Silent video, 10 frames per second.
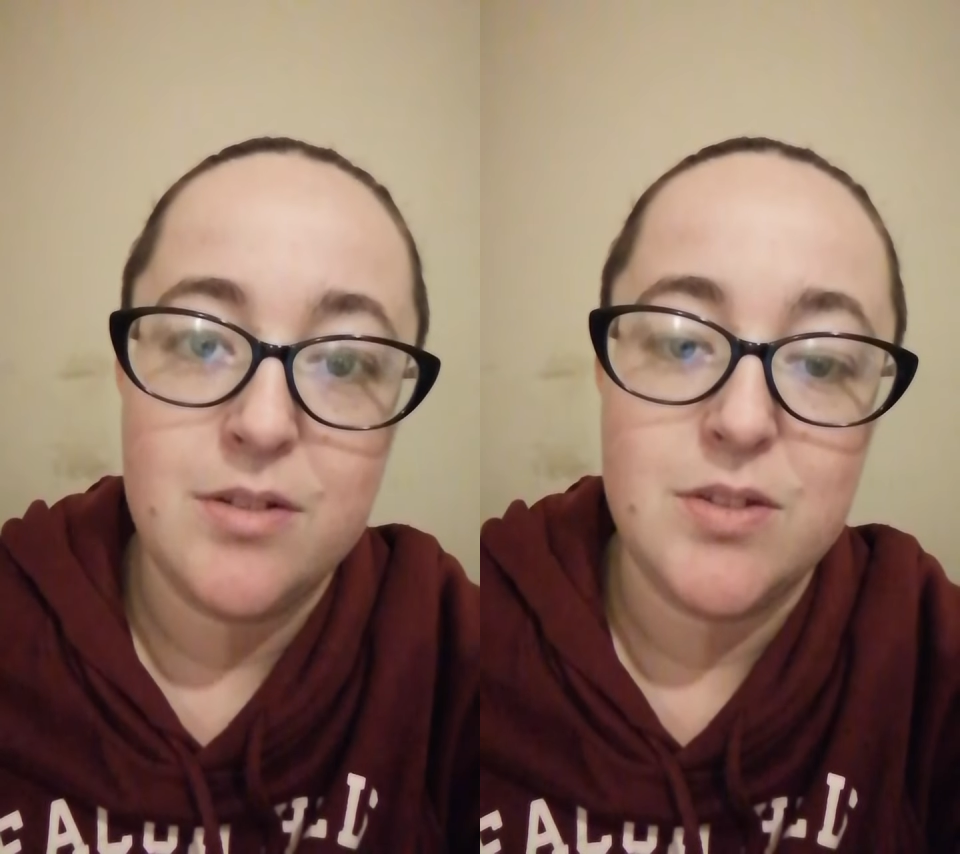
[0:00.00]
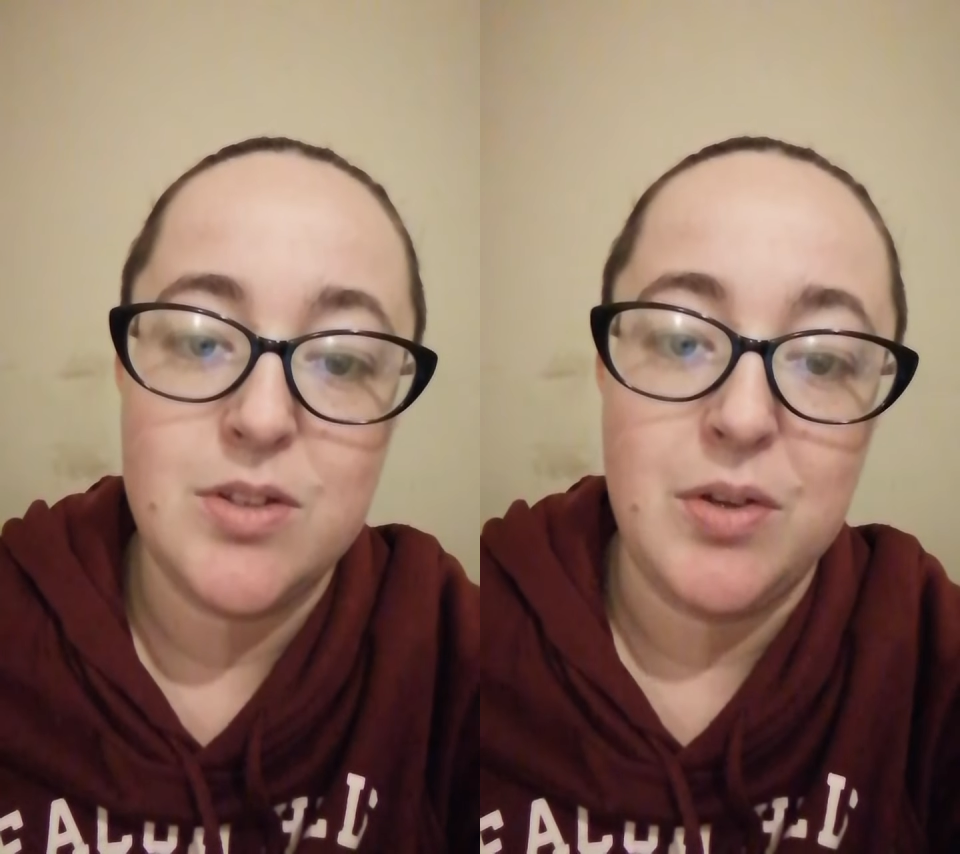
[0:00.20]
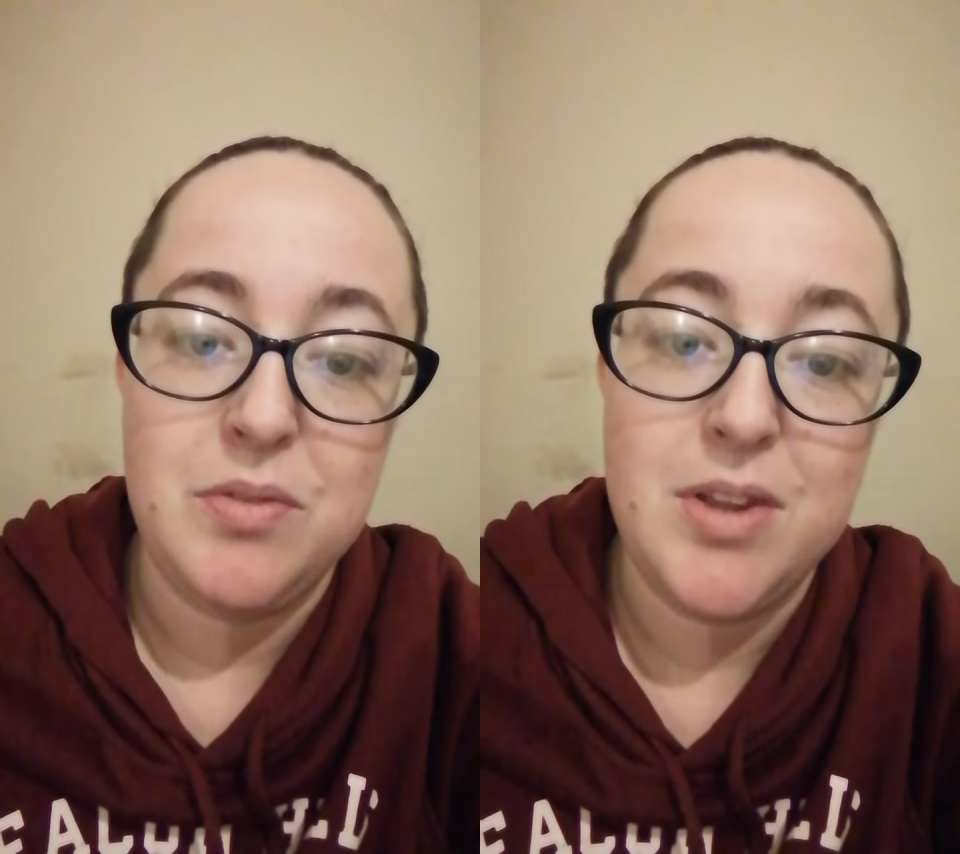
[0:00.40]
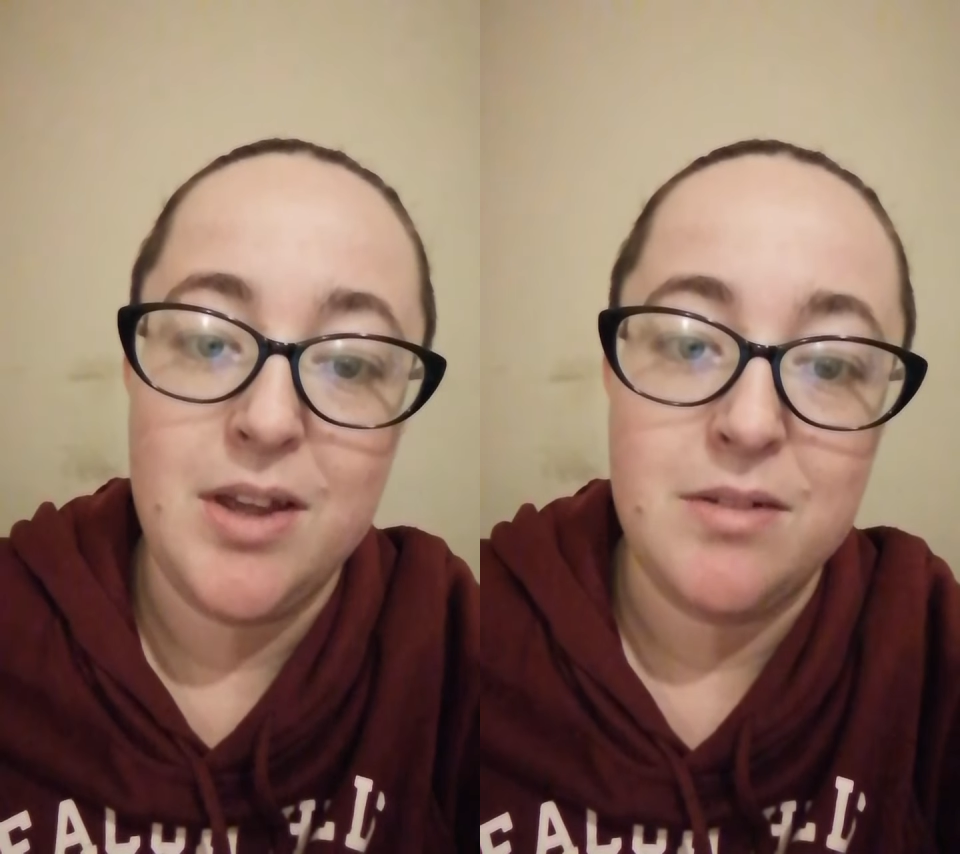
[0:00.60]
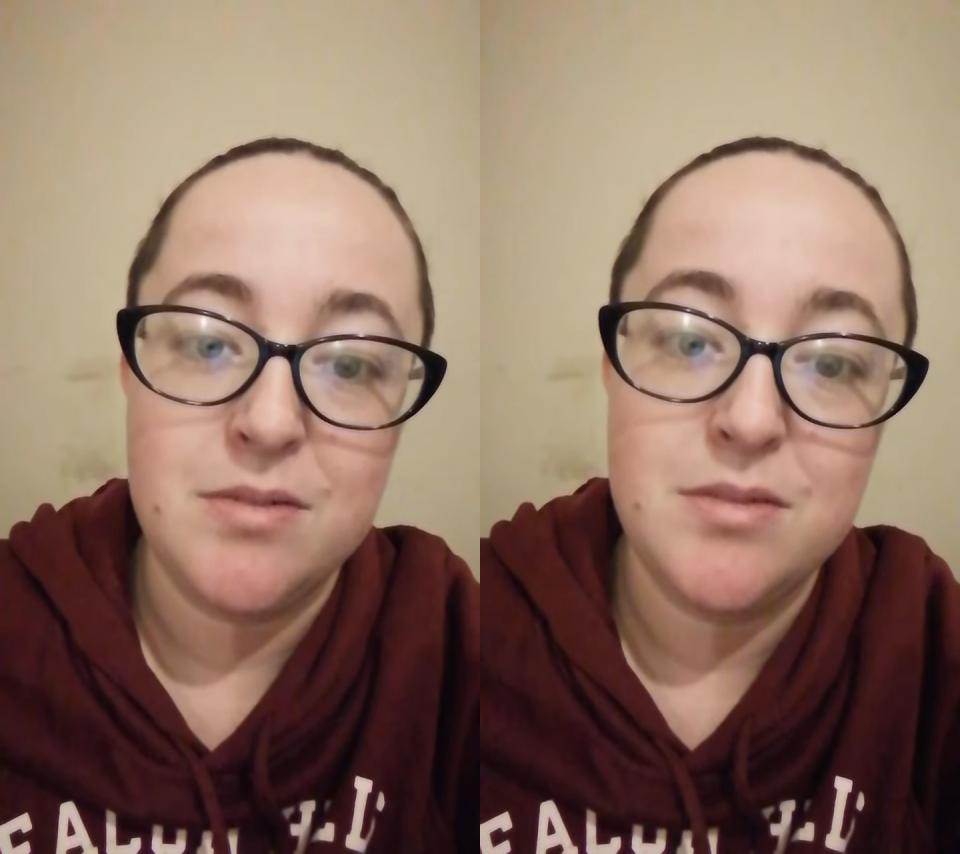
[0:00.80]
So
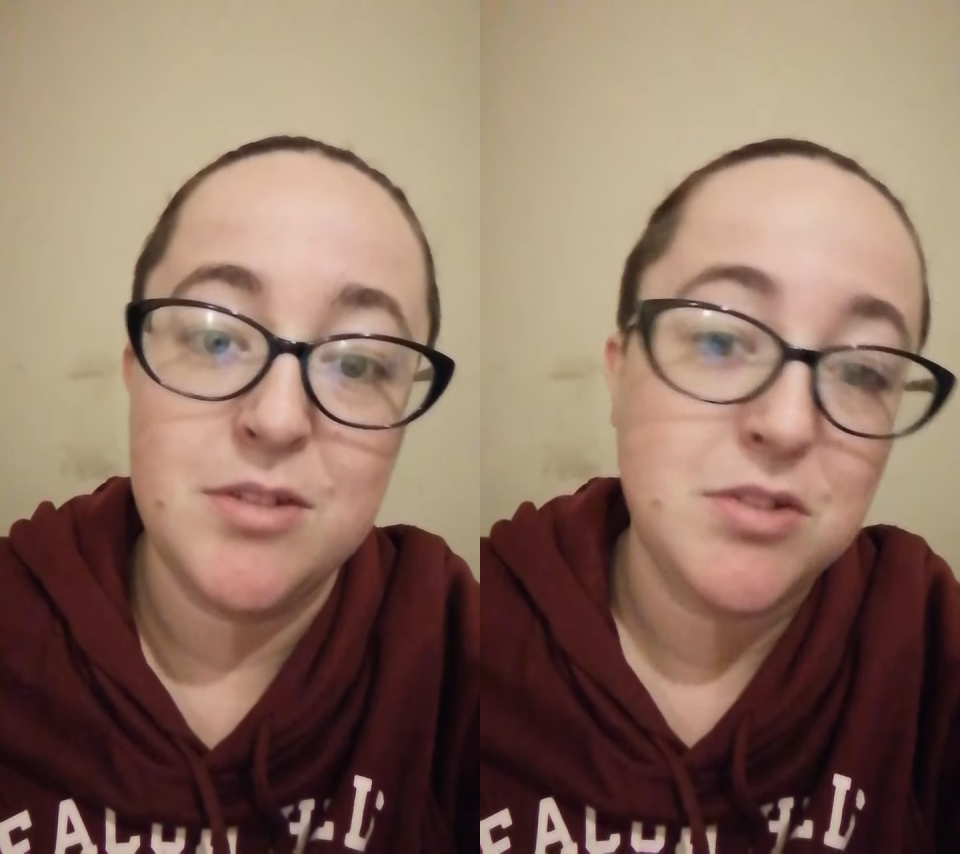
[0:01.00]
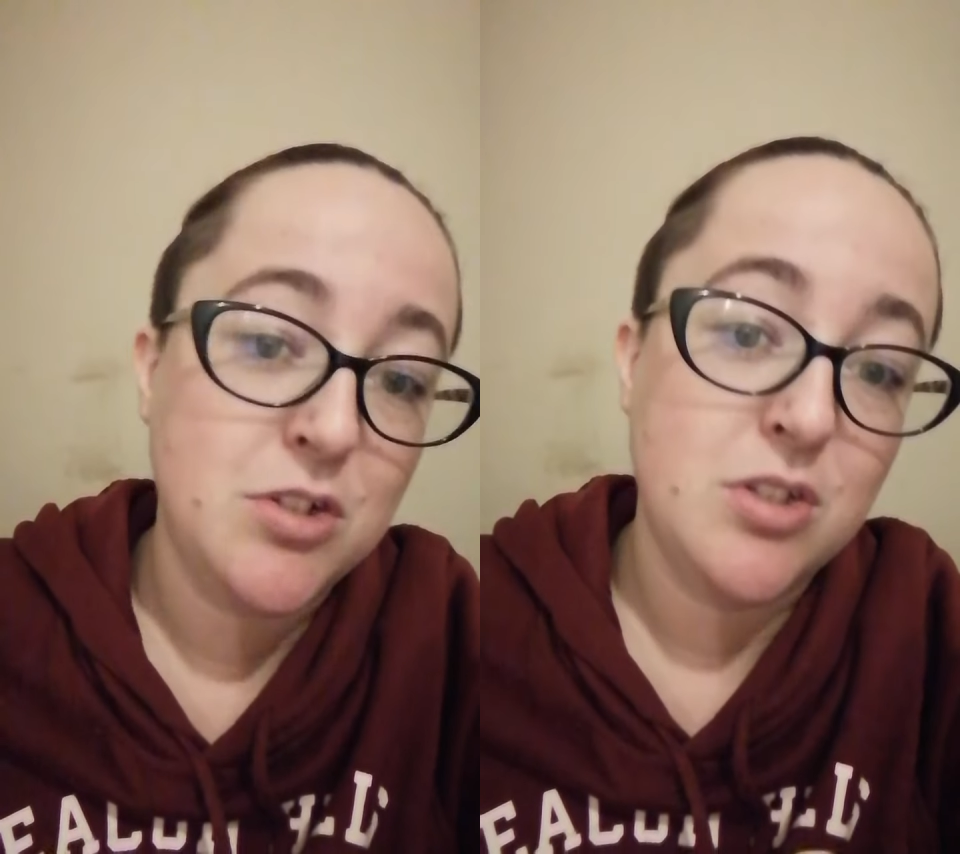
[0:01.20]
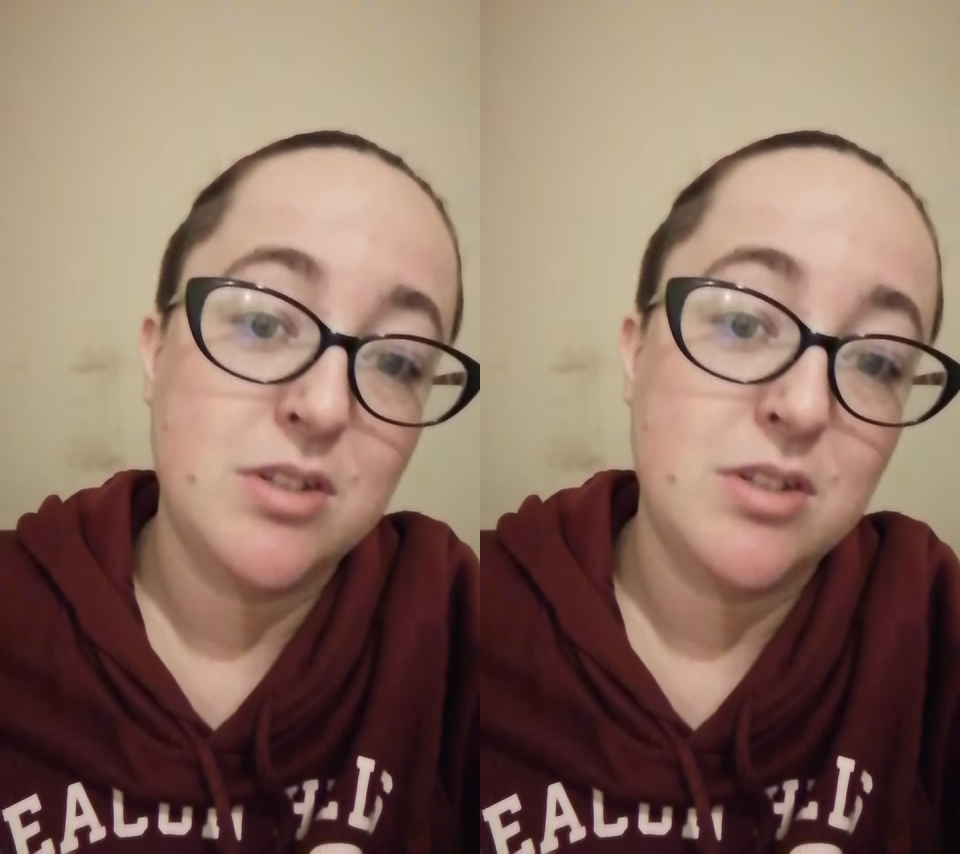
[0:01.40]
yeah, there's